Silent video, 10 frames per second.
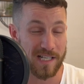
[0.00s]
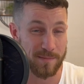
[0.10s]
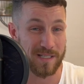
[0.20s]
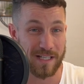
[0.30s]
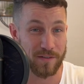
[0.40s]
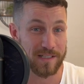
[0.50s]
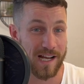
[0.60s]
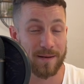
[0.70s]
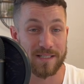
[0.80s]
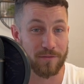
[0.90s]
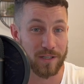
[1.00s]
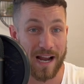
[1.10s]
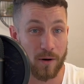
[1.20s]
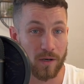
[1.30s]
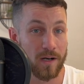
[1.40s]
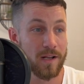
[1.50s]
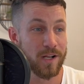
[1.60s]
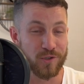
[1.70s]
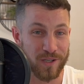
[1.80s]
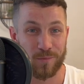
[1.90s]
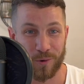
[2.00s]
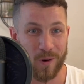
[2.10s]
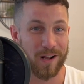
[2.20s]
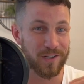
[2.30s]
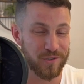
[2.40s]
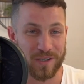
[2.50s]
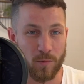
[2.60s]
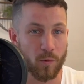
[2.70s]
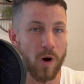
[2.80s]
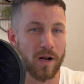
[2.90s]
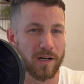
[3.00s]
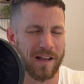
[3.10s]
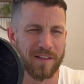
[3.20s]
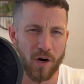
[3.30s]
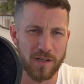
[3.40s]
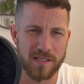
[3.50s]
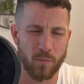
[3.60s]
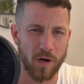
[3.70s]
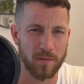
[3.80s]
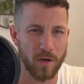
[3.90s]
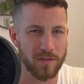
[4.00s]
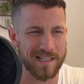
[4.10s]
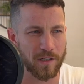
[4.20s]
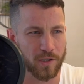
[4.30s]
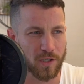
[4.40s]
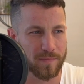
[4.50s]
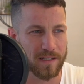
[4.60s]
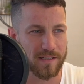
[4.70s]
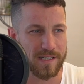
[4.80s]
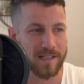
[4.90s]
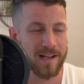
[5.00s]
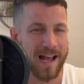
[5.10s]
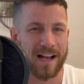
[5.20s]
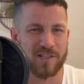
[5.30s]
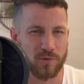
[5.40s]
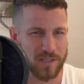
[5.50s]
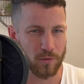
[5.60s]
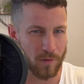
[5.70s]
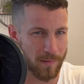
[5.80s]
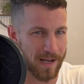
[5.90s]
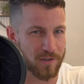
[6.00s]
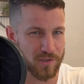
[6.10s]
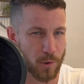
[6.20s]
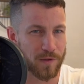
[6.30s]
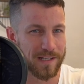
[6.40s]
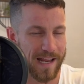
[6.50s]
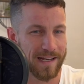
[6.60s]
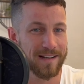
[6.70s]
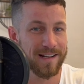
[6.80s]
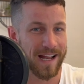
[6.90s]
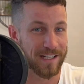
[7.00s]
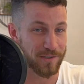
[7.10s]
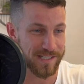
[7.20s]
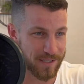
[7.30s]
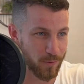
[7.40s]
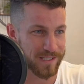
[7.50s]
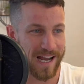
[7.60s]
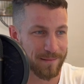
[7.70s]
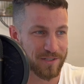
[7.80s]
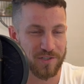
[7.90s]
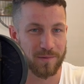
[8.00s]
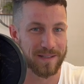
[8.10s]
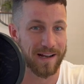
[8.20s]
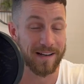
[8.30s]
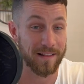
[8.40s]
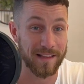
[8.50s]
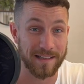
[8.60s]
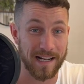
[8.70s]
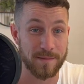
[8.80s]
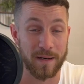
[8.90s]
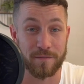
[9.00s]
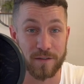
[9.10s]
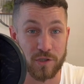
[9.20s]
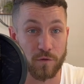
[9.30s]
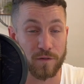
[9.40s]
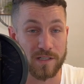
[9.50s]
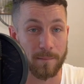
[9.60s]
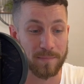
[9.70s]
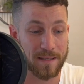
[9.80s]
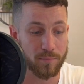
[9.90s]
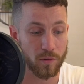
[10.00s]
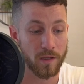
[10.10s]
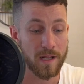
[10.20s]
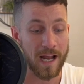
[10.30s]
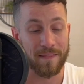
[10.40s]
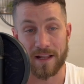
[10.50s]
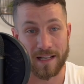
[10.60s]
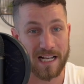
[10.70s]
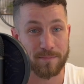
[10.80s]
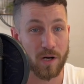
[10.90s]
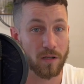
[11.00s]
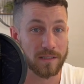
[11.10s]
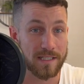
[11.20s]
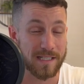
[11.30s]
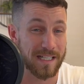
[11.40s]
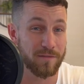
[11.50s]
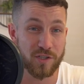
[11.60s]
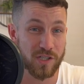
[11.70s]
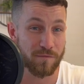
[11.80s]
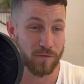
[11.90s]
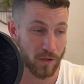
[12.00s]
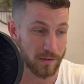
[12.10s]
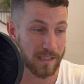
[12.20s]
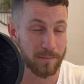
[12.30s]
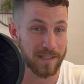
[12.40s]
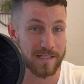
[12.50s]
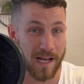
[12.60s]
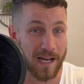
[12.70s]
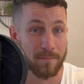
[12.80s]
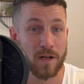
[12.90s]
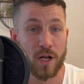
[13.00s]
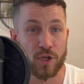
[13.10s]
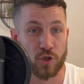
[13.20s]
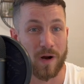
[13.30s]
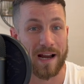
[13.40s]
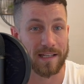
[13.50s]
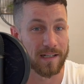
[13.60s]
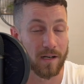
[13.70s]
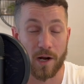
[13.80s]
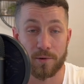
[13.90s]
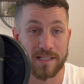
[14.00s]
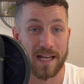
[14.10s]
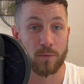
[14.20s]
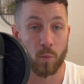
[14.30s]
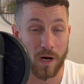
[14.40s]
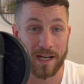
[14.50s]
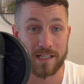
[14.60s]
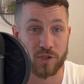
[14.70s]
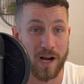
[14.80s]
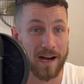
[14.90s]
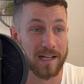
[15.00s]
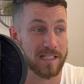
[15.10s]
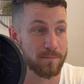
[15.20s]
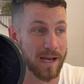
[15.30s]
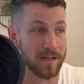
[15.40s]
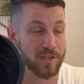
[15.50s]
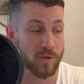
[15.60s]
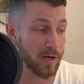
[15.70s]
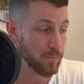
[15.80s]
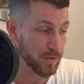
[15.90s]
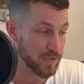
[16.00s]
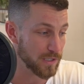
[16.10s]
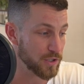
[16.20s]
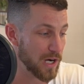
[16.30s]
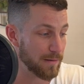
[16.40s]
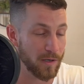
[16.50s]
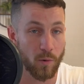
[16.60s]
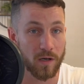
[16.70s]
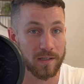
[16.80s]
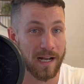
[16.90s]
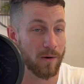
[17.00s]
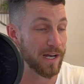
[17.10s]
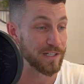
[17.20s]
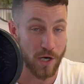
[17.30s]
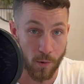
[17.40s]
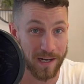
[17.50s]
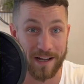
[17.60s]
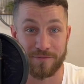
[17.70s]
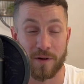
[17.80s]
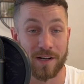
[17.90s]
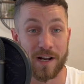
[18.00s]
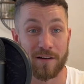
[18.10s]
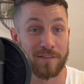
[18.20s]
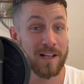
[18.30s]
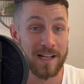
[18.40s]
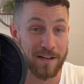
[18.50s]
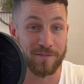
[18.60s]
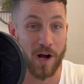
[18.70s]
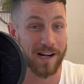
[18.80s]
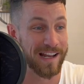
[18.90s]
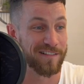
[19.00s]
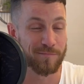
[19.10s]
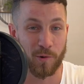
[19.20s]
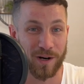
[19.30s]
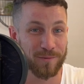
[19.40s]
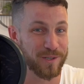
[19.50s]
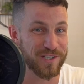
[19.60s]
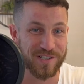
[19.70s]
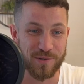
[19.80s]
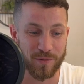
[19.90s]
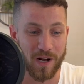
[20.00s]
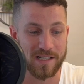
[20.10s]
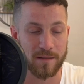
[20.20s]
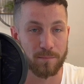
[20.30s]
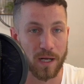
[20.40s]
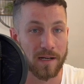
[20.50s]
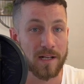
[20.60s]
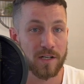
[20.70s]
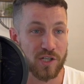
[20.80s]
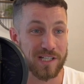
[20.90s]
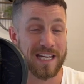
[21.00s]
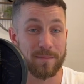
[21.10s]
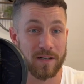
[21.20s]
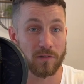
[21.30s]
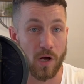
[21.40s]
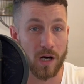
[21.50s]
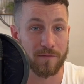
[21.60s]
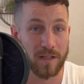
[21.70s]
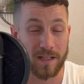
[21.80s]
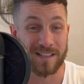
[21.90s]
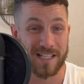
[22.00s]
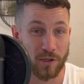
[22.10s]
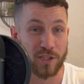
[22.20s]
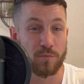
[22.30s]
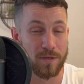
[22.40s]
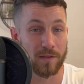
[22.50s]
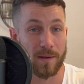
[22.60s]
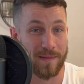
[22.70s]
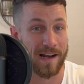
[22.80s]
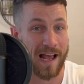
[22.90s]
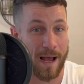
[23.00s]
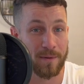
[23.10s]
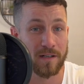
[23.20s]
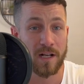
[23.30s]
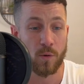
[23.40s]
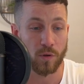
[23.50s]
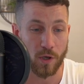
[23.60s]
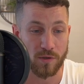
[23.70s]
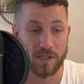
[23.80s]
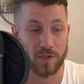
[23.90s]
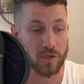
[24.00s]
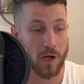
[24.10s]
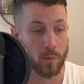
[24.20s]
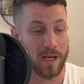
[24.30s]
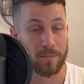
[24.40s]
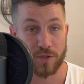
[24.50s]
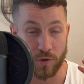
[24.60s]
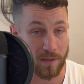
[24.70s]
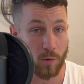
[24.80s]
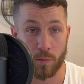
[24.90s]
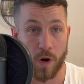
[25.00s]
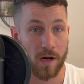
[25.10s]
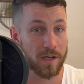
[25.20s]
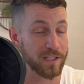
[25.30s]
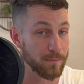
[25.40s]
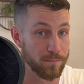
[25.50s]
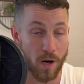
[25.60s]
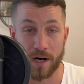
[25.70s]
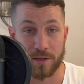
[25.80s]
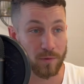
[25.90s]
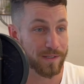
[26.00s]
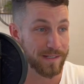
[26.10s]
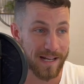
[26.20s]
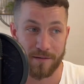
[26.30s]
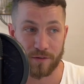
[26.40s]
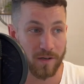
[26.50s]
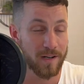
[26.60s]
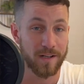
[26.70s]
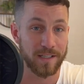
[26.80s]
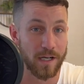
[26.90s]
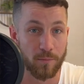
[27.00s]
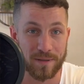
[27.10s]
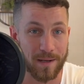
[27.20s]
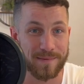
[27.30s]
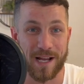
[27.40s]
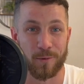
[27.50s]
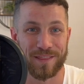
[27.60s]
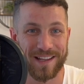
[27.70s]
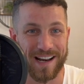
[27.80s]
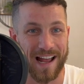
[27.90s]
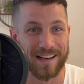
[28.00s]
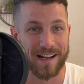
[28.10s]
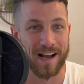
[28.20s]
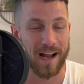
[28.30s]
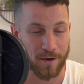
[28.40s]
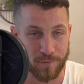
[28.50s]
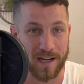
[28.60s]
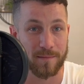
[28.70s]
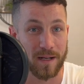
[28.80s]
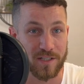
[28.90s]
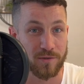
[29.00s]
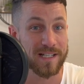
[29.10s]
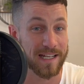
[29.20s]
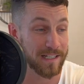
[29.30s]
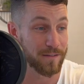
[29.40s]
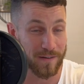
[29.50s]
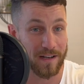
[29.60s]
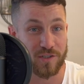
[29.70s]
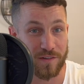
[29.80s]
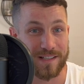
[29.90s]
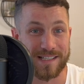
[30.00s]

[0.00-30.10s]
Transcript: at specific times every hour, drink more water, drink more water, and there are some water bottles that are good because it has those little reminders throughout the day, and you'll see what time time you should be at. And I think that's beneficial for some people. And then last but not least, even just for a little bit of time, tracking it. I always say what gets tracked gets managed. So I don't personally track my water now. I know I have enough. If not, I have more, which is super awesome. But just keeping a log of it until you build up that habit will go such a long way. But drink more water. Your body will never, you know, be upset with it. And uh, I recommend you taking advantage of this